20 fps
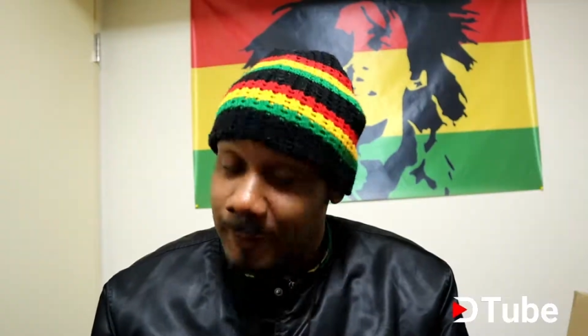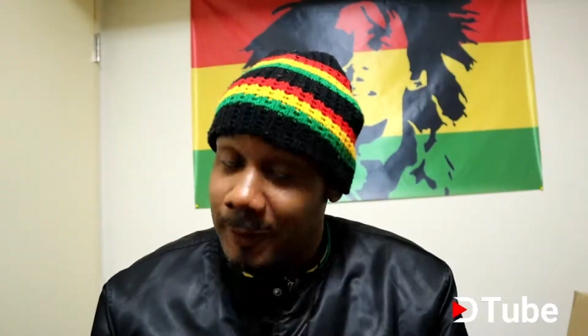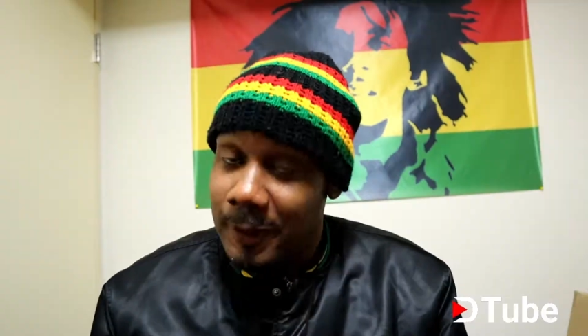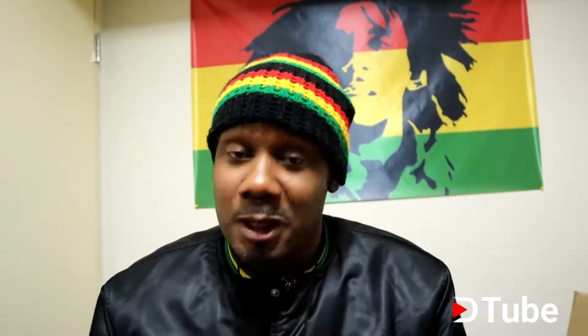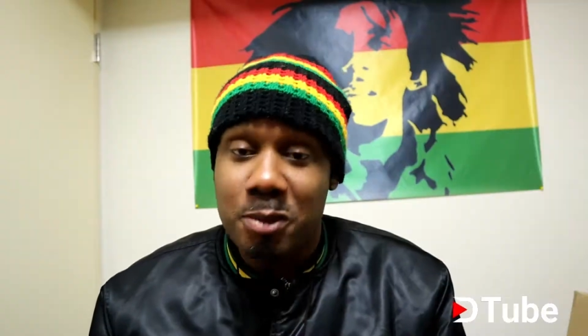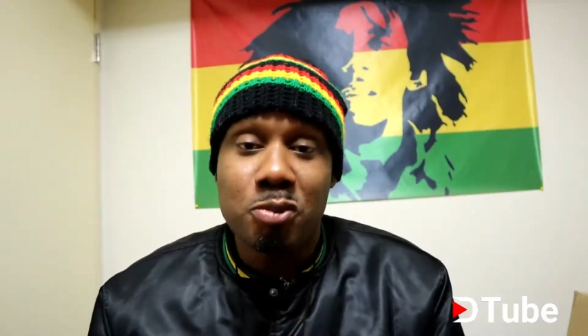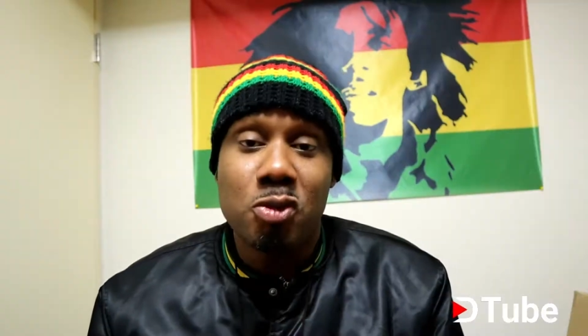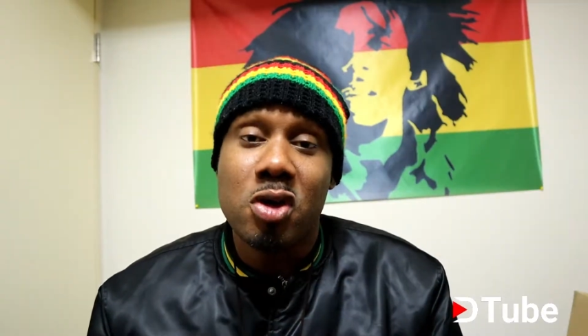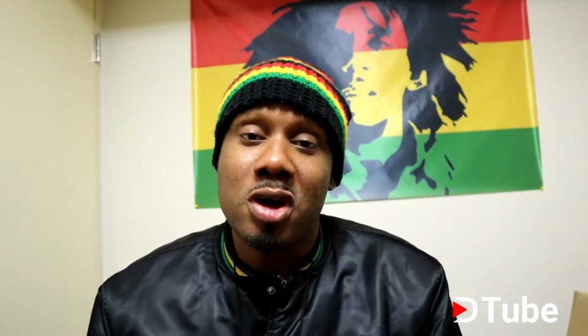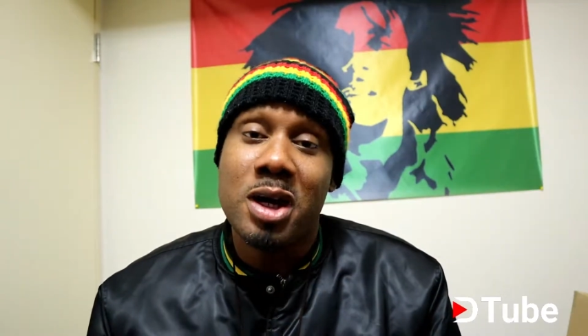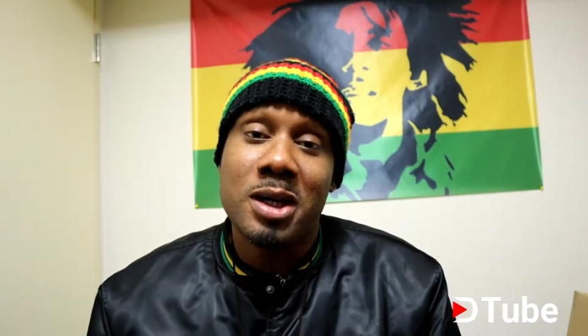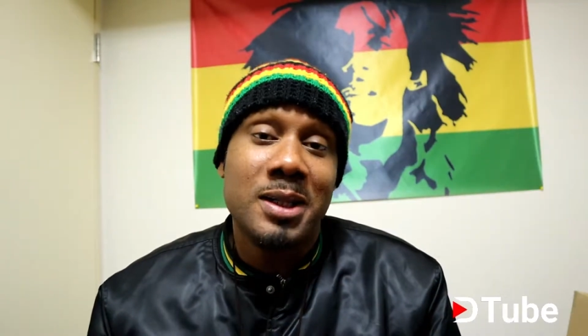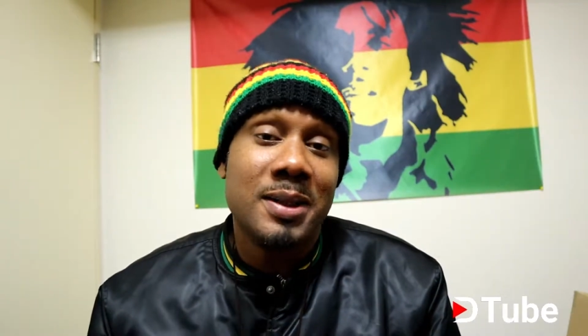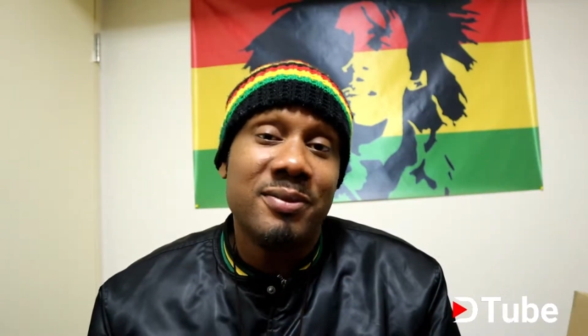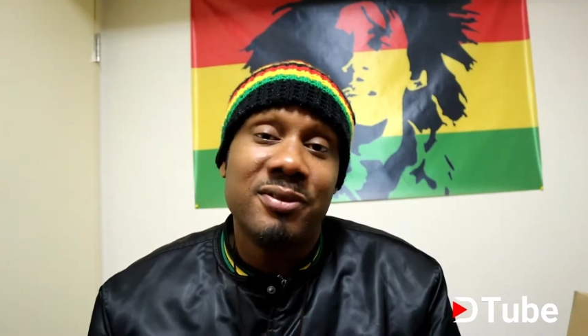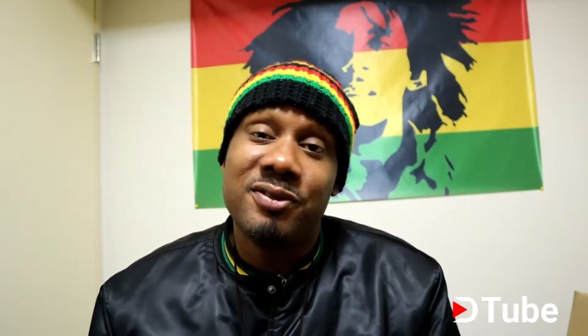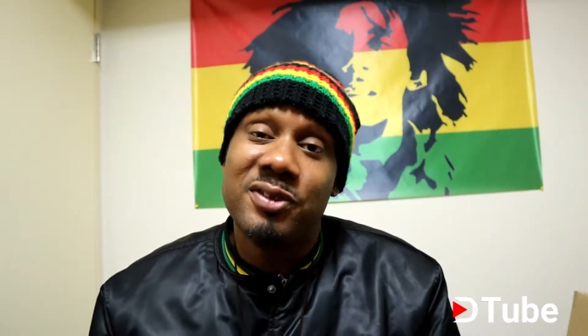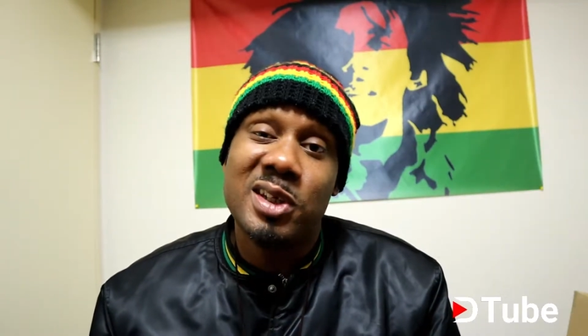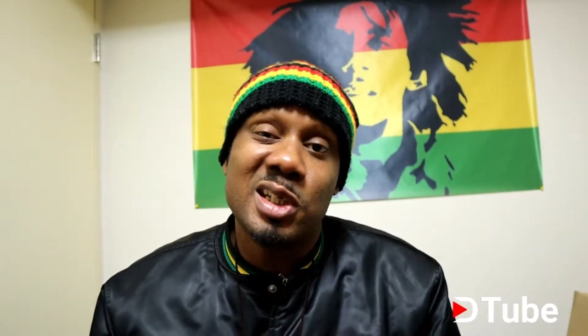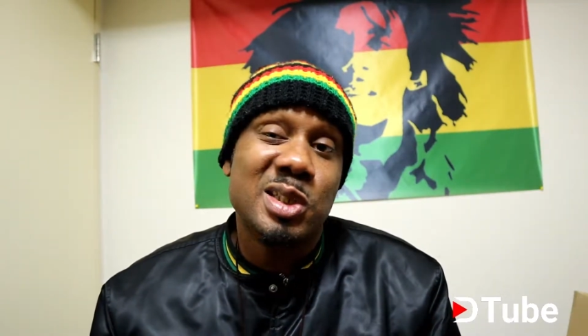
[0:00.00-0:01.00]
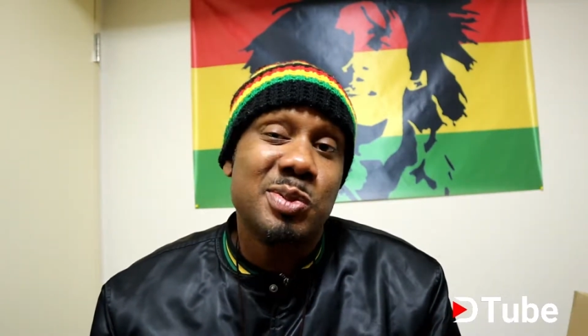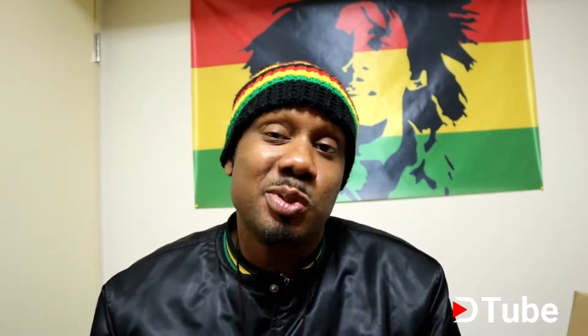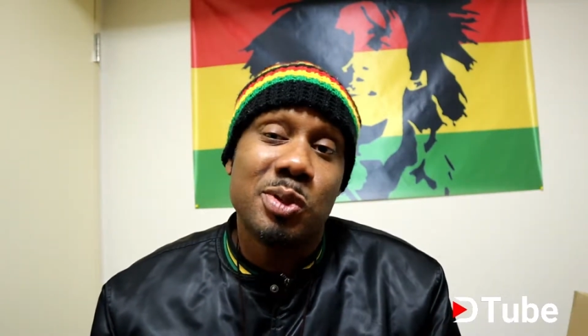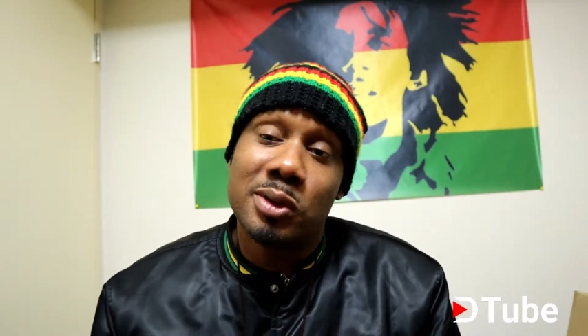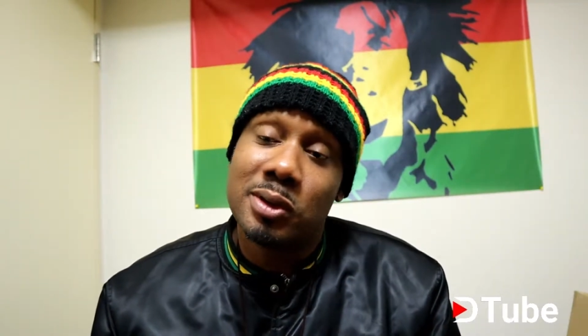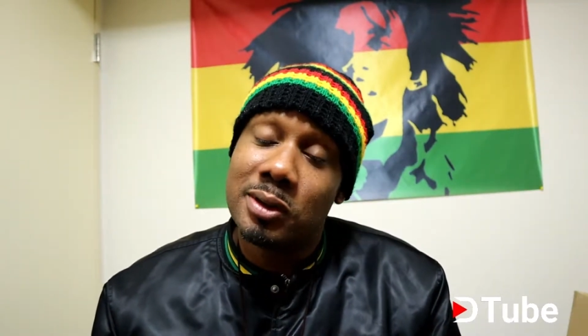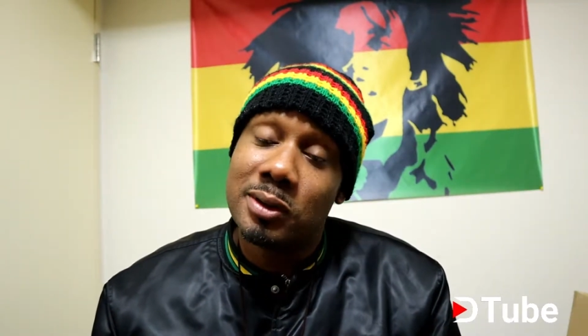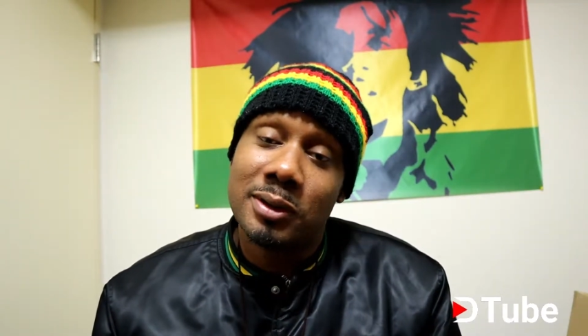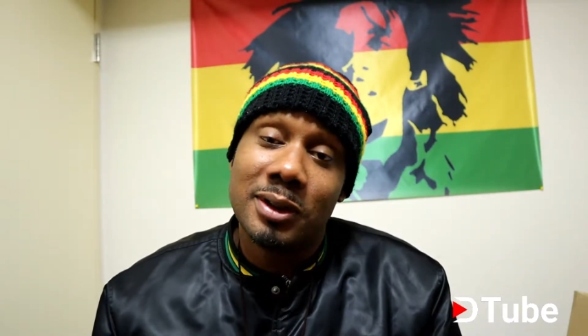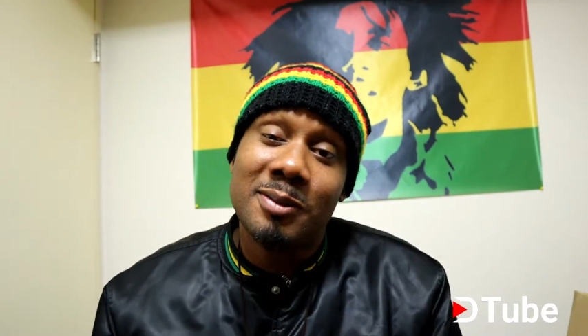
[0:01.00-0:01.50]
Them boy on
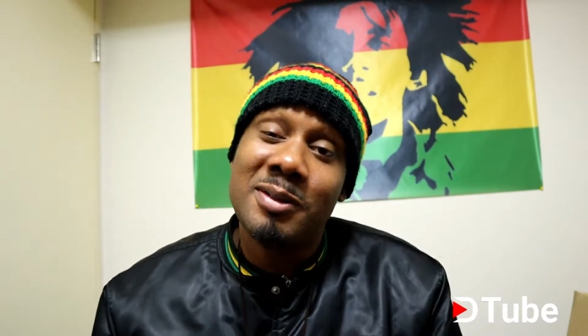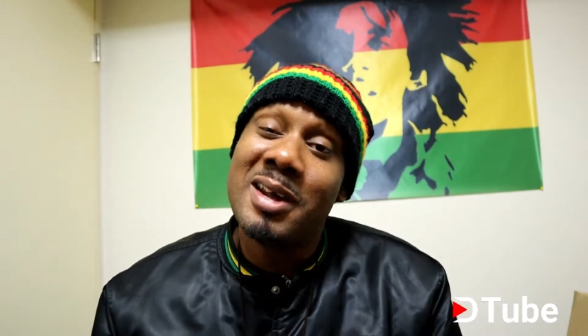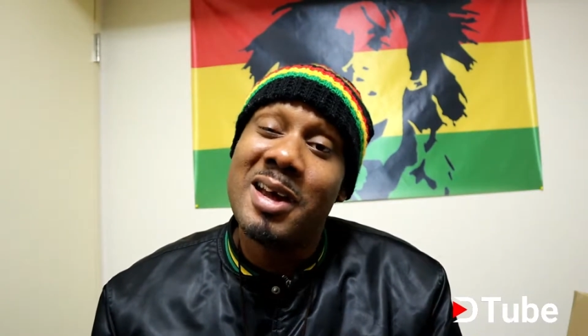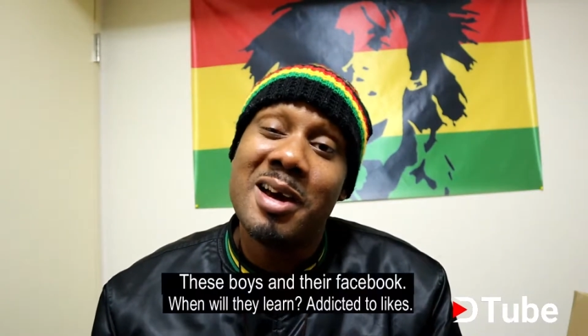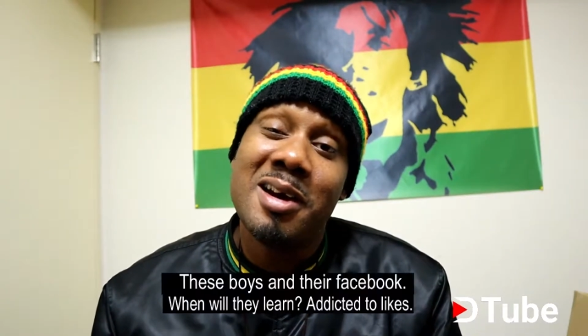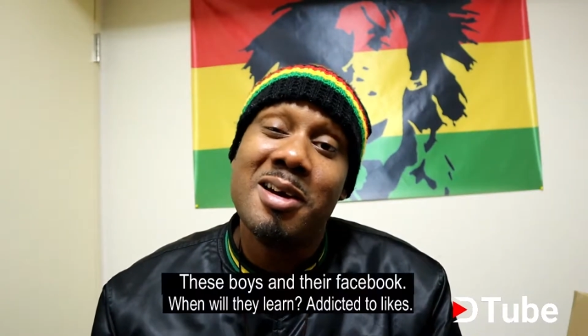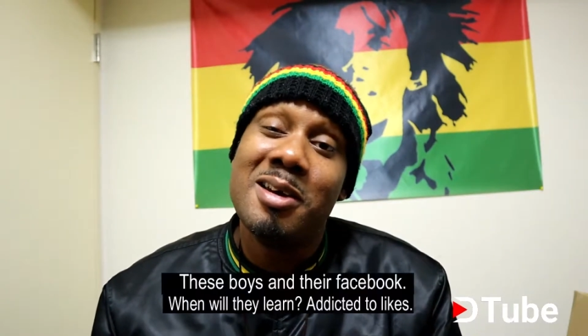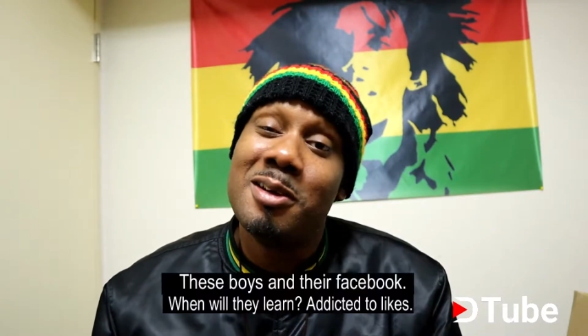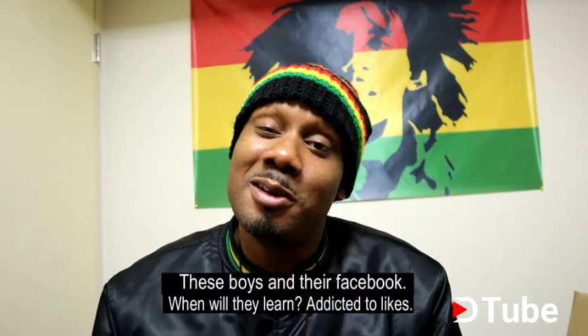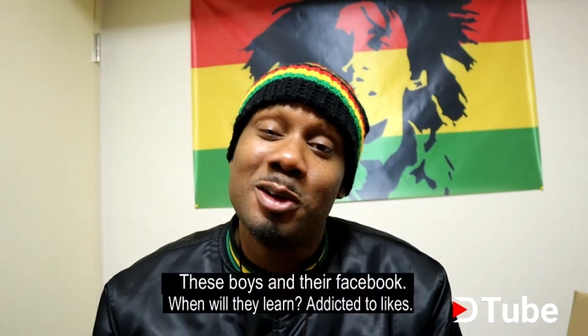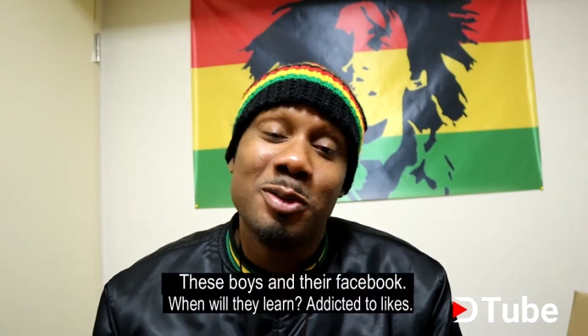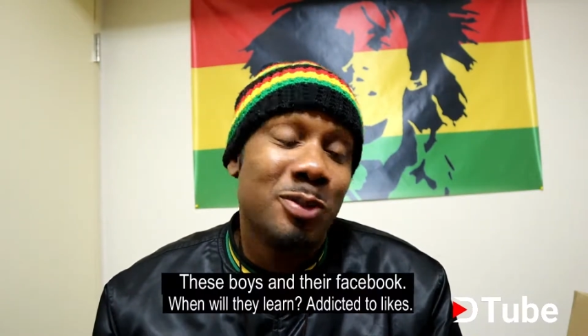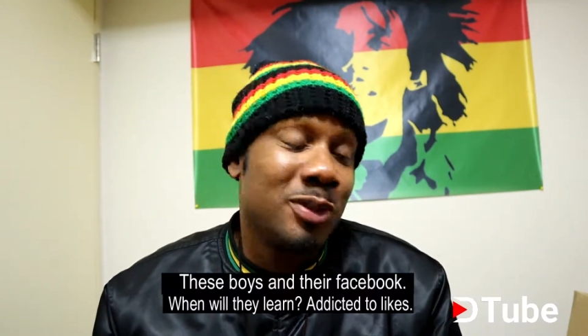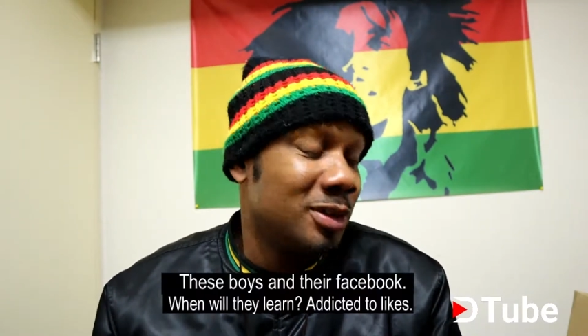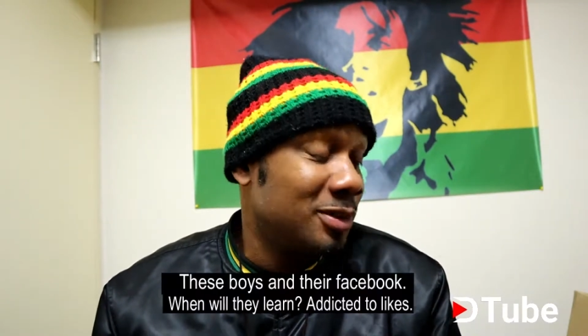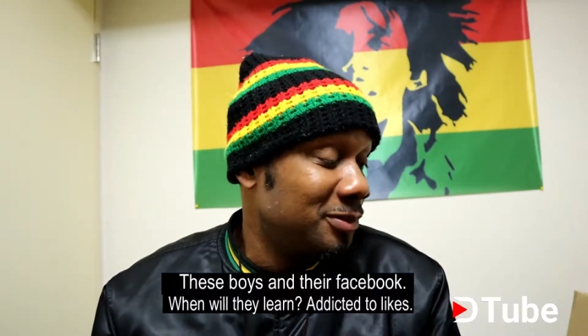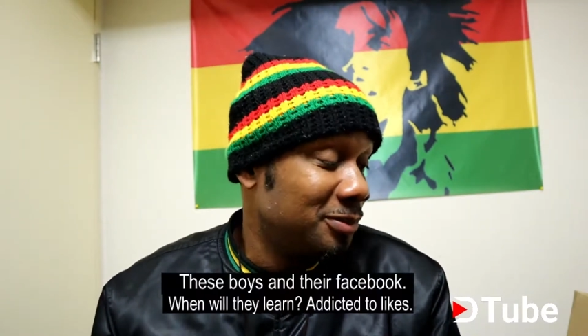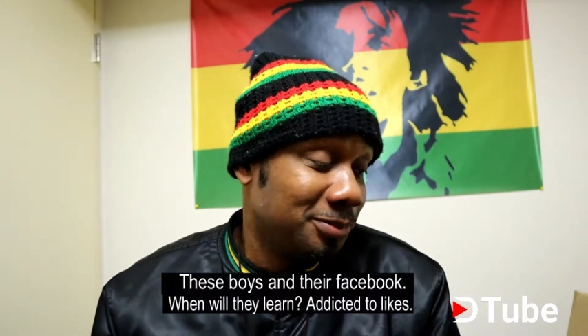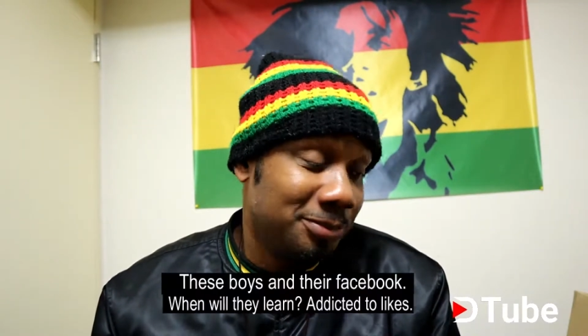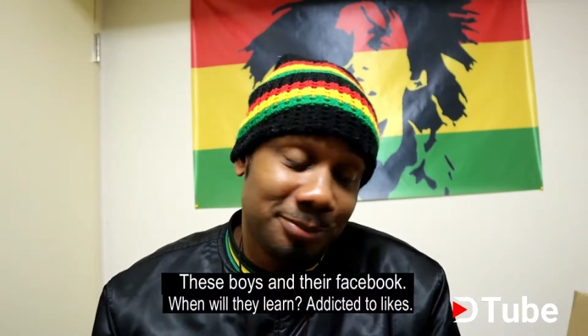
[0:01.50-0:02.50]
Facebook. I'm not gonna learn, man.